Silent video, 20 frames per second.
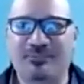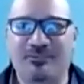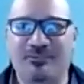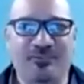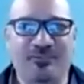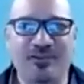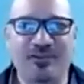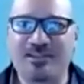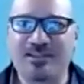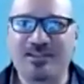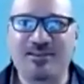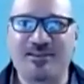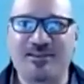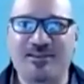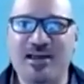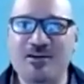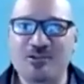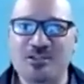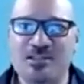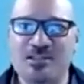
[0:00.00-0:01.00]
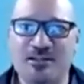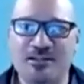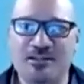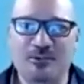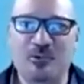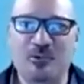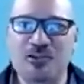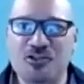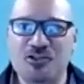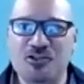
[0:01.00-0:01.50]
50,000 in
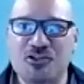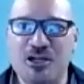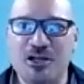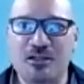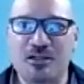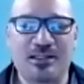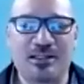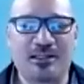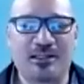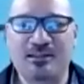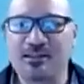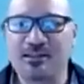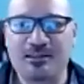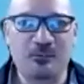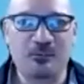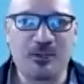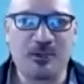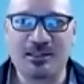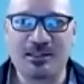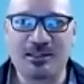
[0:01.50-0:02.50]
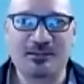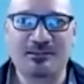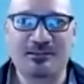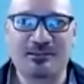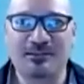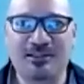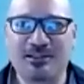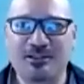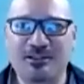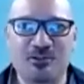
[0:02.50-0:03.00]
one shot, and then what?
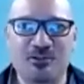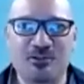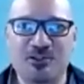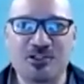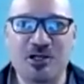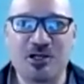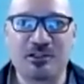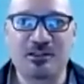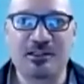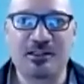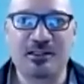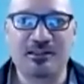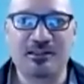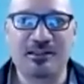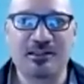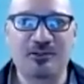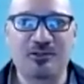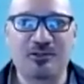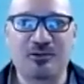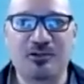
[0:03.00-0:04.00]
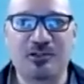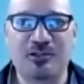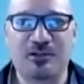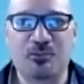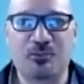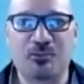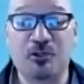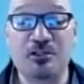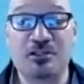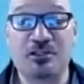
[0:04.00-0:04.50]
Then you're done, and then you're gonna
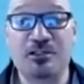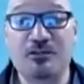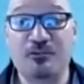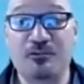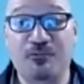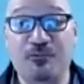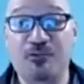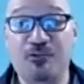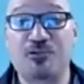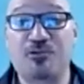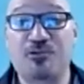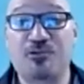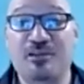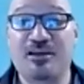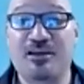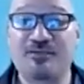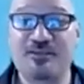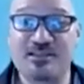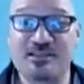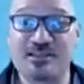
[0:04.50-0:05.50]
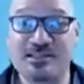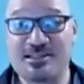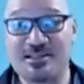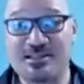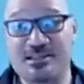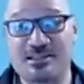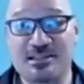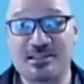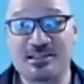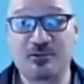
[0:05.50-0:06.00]
run into future
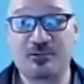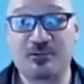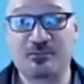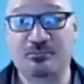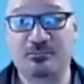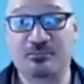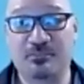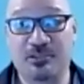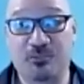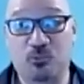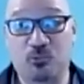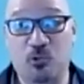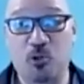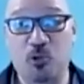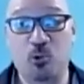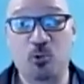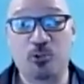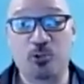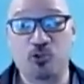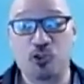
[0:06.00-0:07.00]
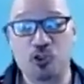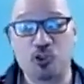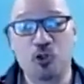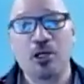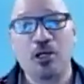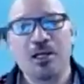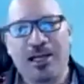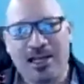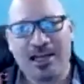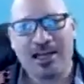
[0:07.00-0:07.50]
deficits down the road. So,
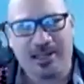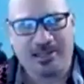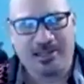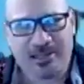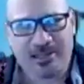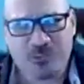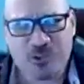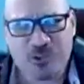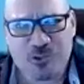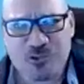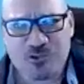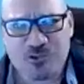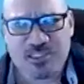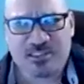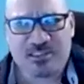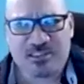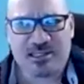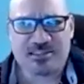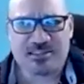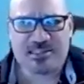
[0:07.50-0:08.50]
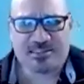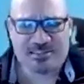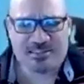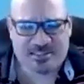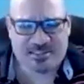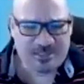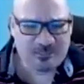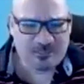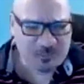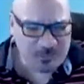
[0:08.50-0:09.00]
and I'm just using that as an
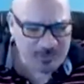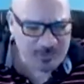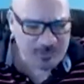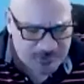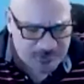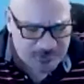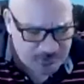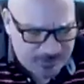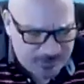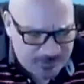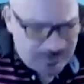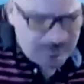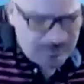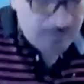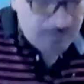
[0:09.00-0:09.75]
example, Matthew, but